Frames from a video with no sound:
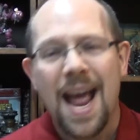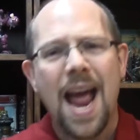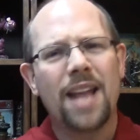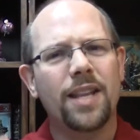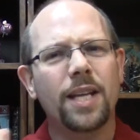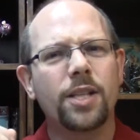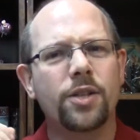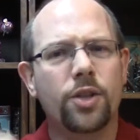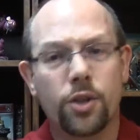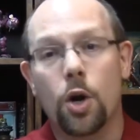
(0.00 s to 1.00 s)
and this is
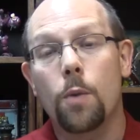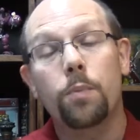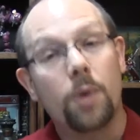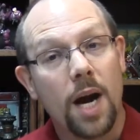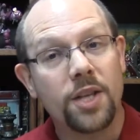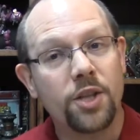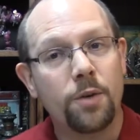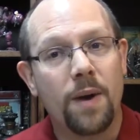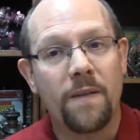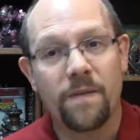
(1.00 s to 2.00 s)
the show brought to you
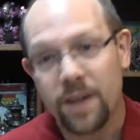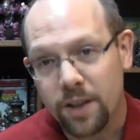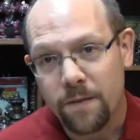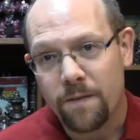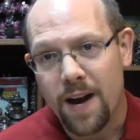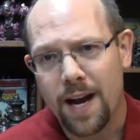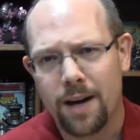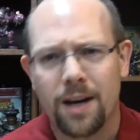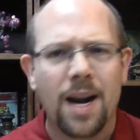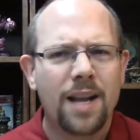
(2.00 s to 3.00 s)
by Feel the
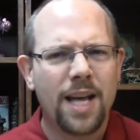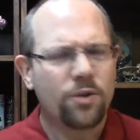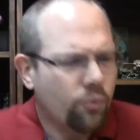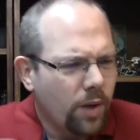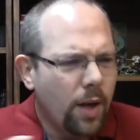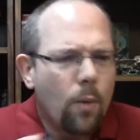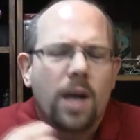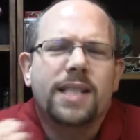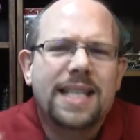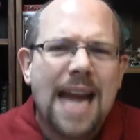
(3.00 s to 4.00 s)
Fire that really wants
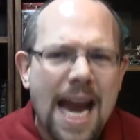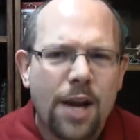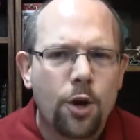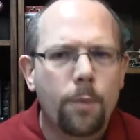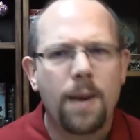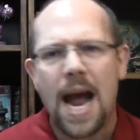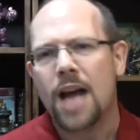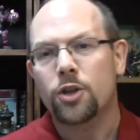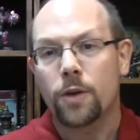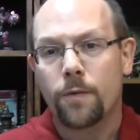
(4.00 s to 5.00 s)
to take your
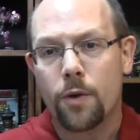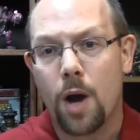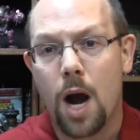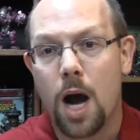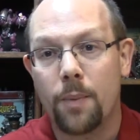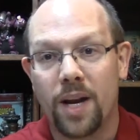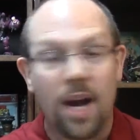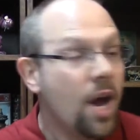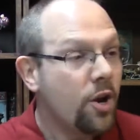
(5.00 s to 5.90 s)
passion for the hobby,